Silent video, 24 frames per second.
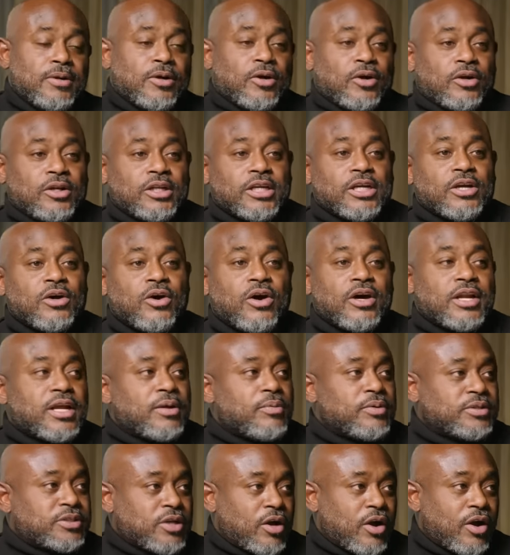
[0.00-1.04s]
Early on,
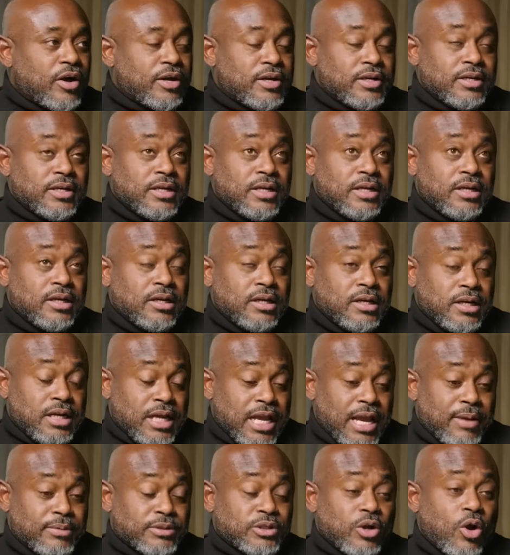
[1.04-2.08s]
it was hard.
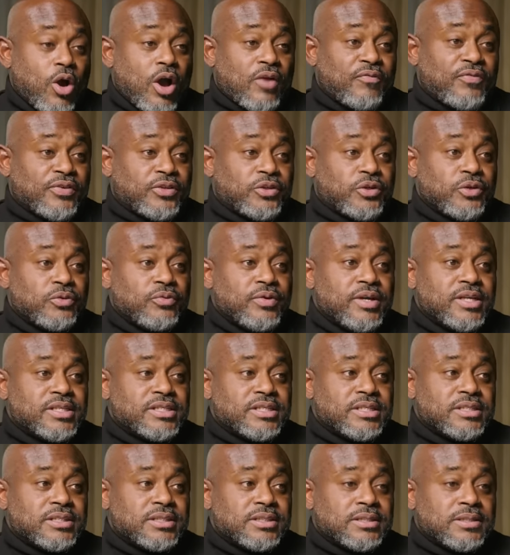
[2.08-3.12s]
It was hard for two
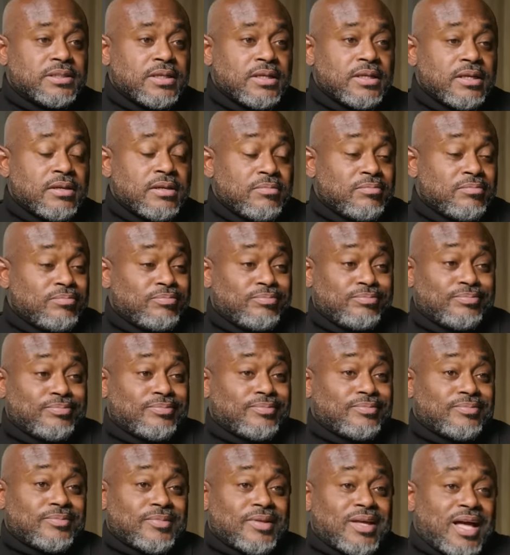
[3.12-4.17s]
reasons.
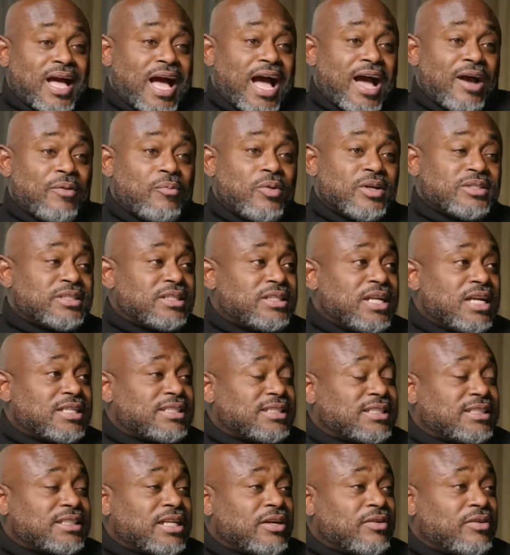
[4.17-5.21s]
I wasn't
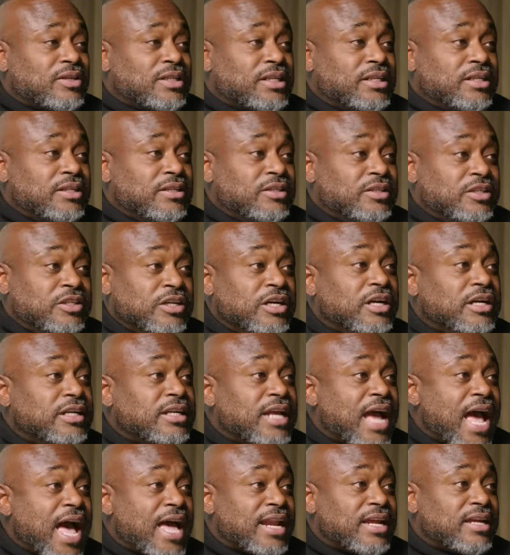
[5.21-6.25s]
necessarily
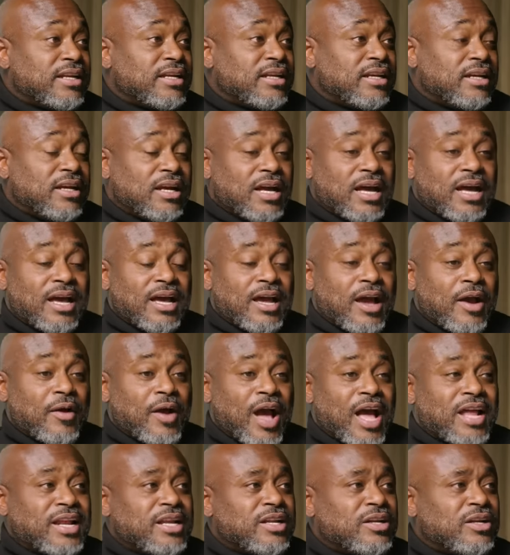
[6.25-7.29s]
good at it. Uh,
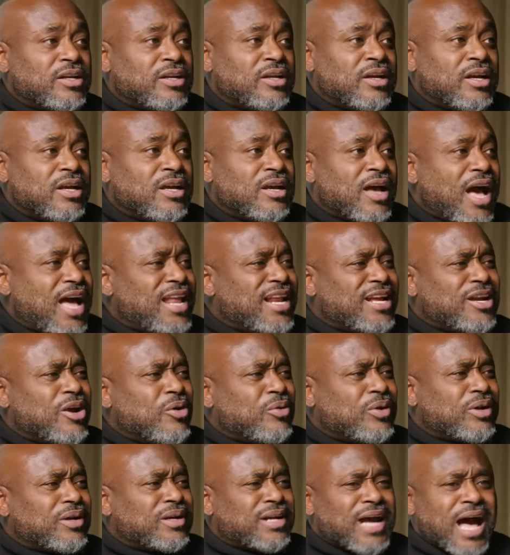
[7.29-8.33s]
I, I, didn't, I didn't
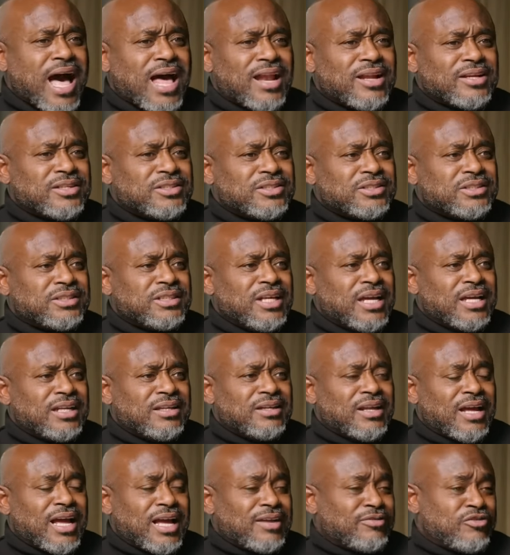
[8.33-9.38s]
go to college
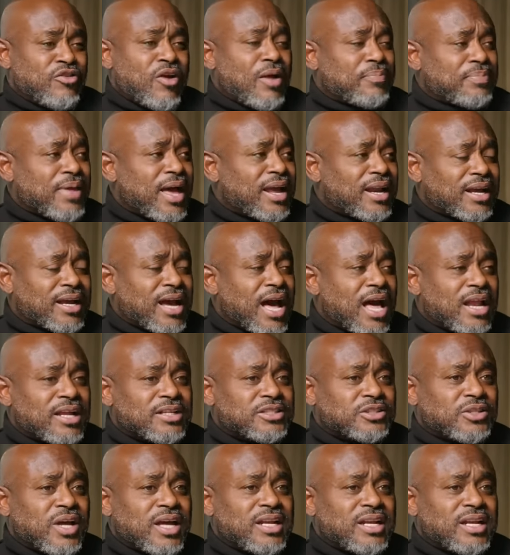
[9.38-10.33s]
and I dropped out of college.